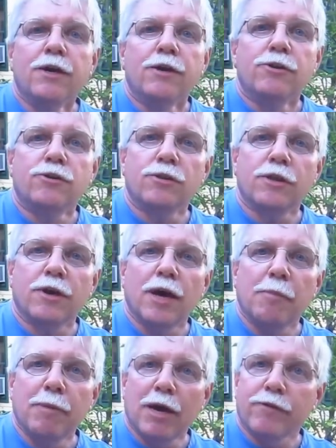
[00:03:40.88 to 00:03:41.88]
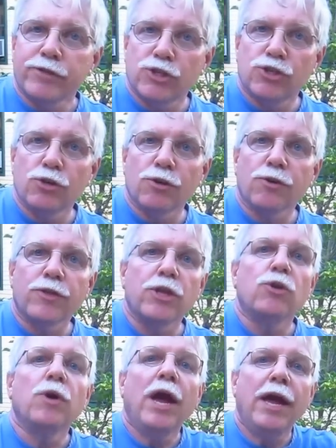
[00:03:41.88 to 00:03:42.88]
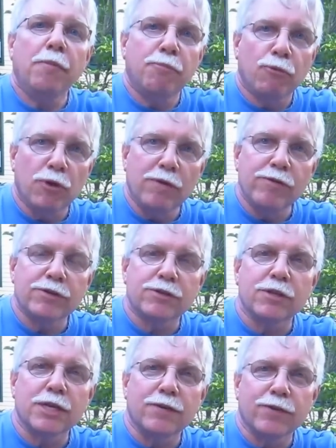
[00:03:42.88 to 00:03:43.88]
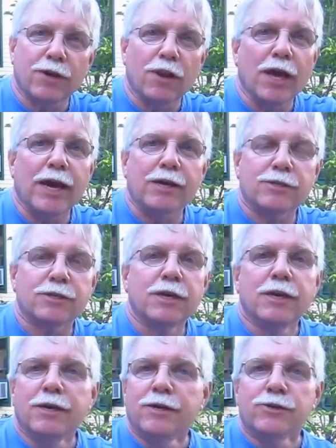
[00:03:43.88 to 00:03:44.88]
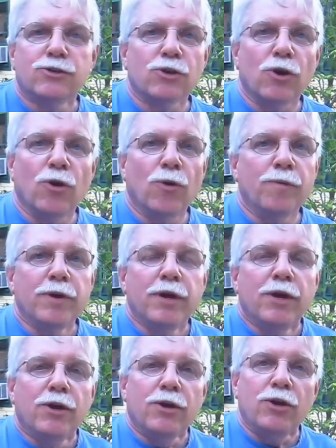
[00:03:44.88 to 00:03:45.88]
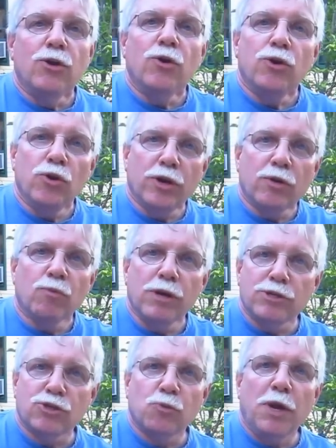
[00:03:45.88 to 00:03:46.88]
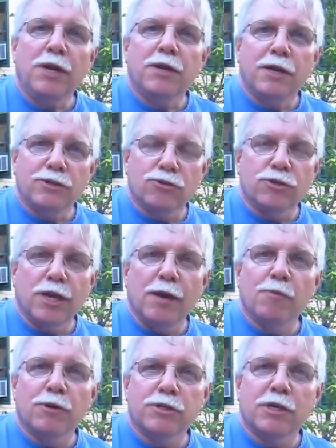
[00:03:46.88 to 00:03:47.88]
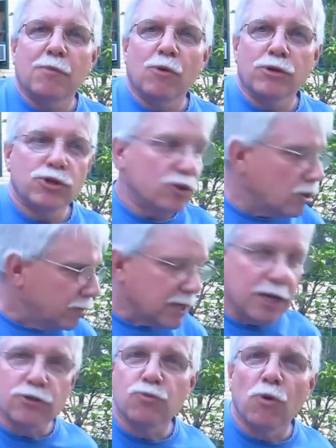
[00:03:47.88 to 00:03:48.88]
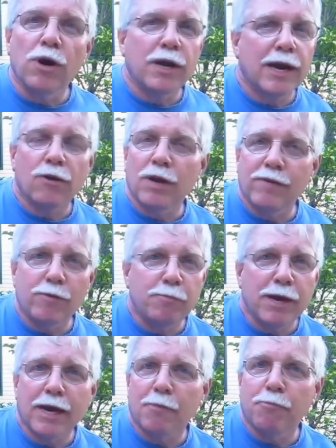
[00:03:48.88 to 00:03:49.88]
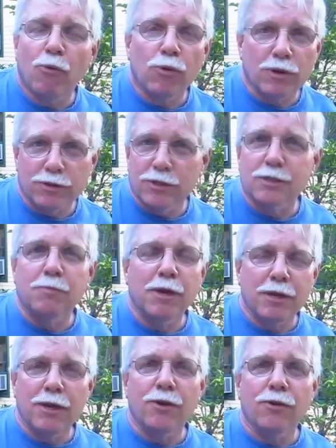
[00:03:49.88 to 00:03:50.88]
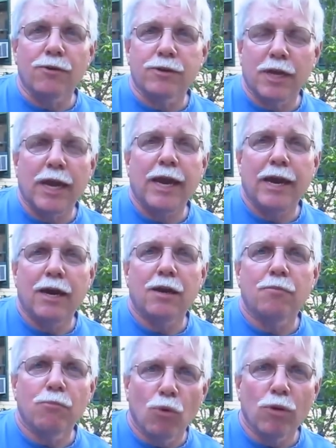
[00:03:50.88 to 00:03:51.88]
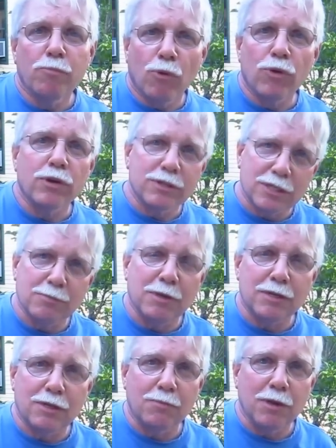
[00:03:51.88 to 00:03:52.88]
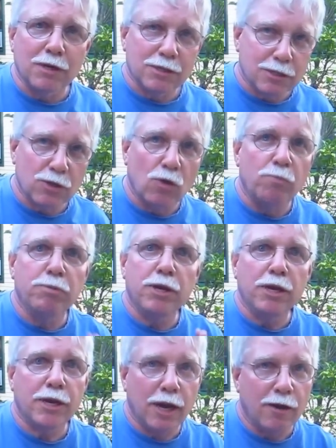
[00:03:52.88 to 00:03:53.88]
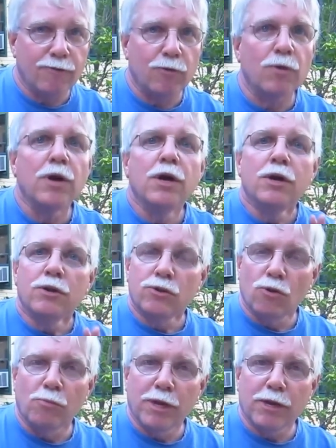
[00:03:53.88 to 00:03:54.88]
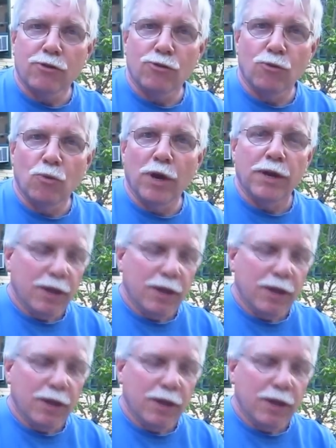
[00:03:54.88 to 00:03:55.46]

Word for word: to the amount of sugar that you had previously in the glass. So, you know, you can re-sweeten it at your table because you got more sugar, but guess what? I don't have a bag of Portland cement here to add more Portland cement to the mix, so be careful. Don't make it too wet.